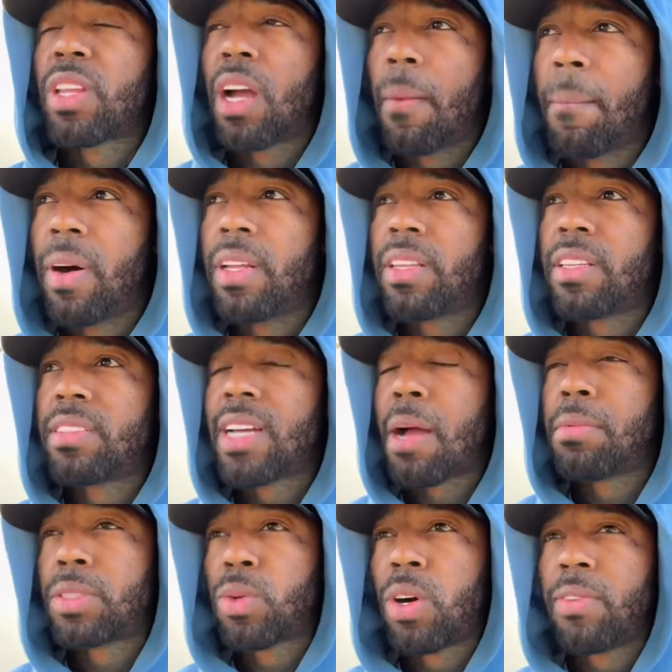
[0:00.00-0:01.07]
a month
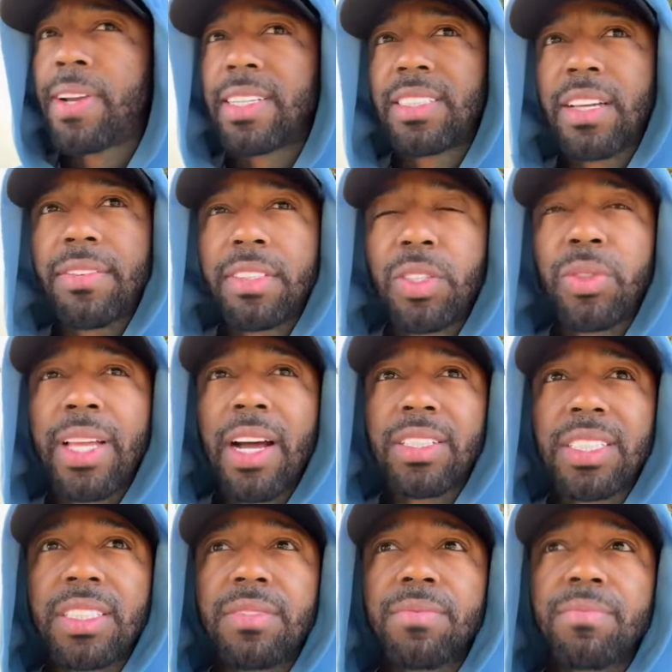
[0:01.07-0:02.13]
times 12, that's
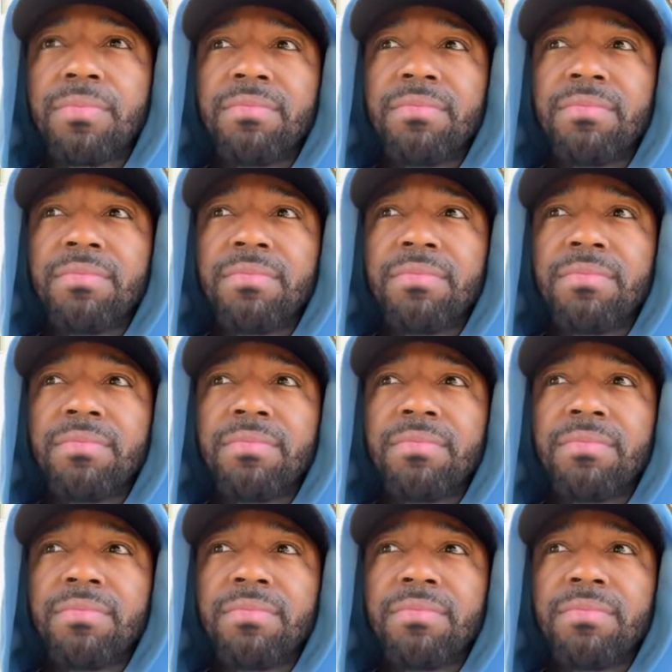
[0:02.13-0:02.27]
72,000